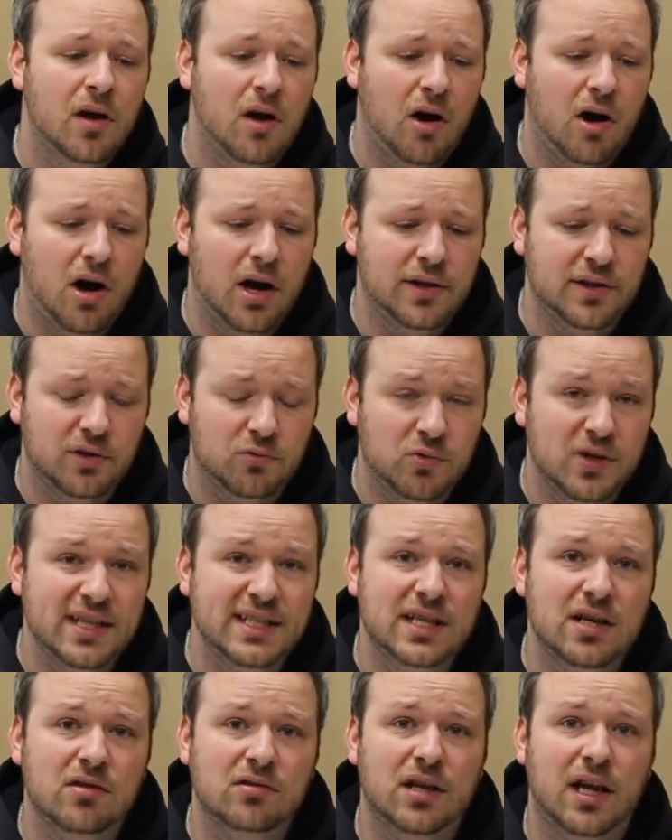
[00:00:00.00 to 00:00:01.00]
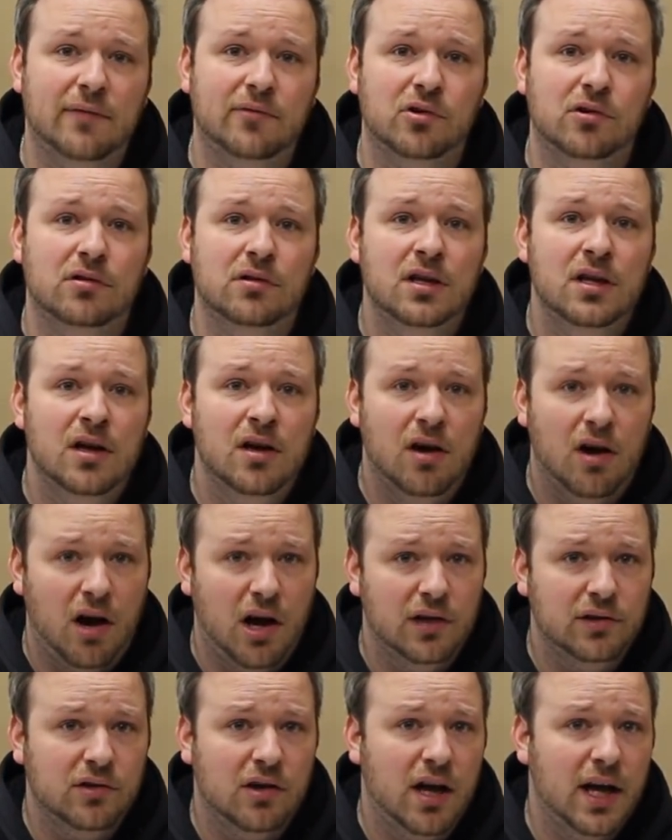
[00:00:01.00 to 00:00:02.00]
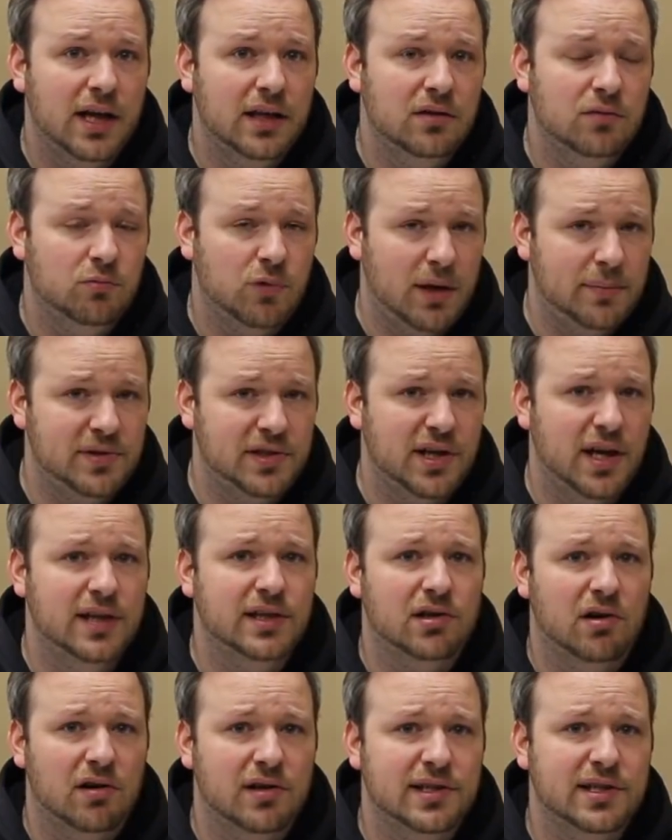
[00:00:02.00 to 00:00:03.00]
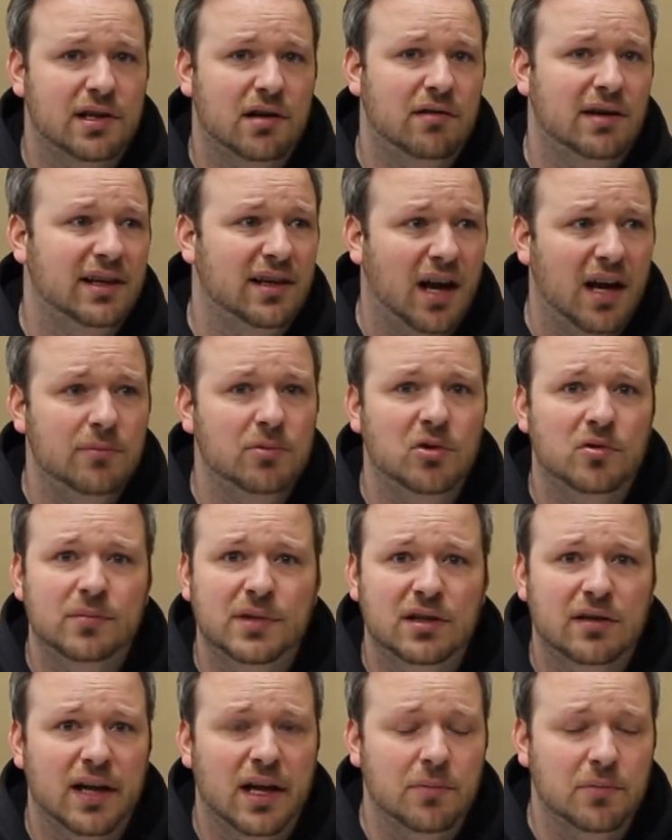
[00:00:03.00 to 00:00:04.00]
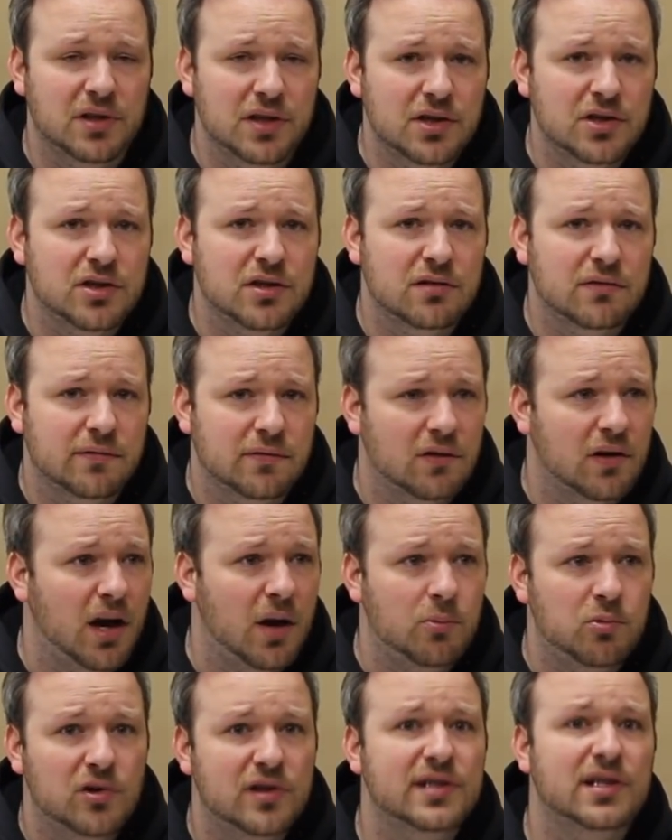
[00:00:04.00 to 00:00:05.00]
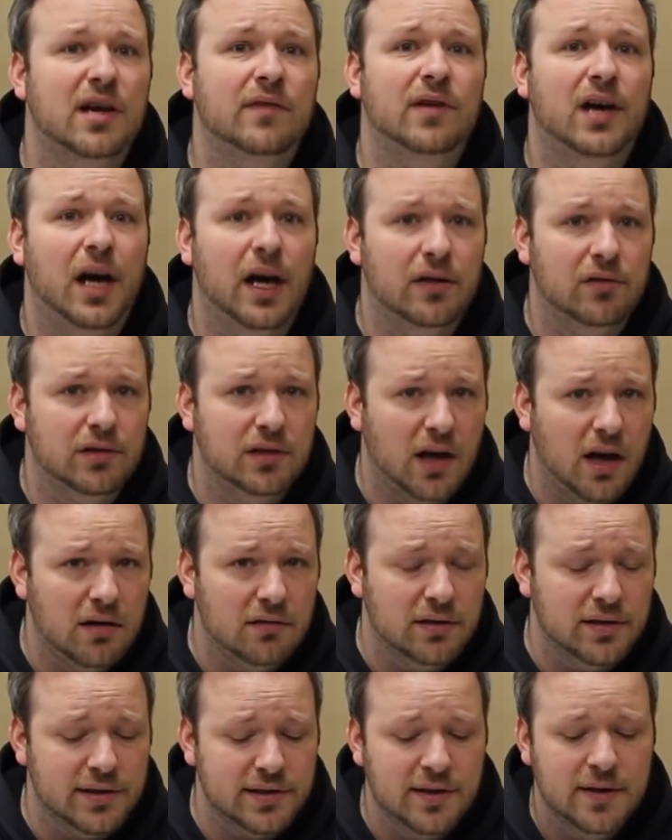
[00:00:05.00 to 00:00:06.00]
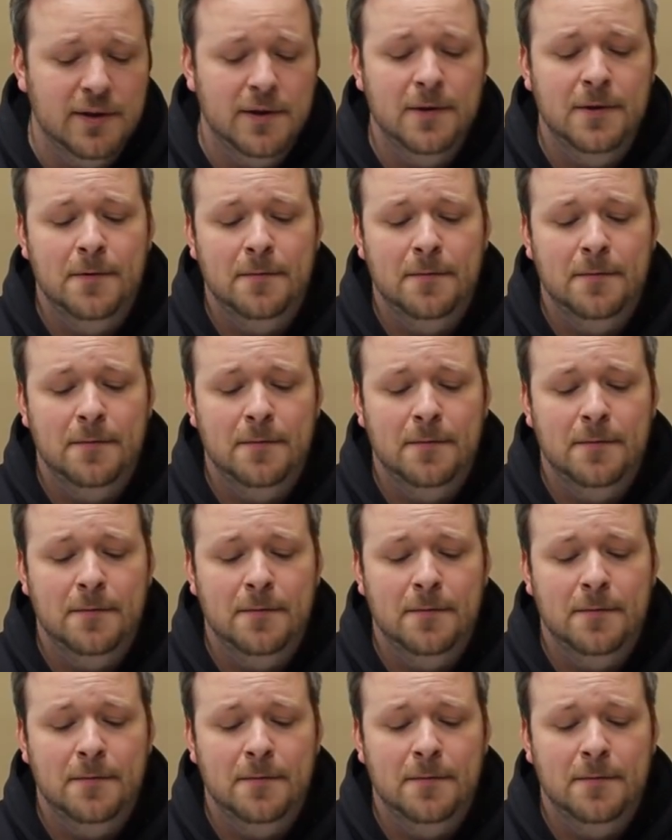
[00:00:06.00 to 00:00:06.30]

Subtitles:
On the retail level, online websites are selling 9mm ammunition for upwards of $100.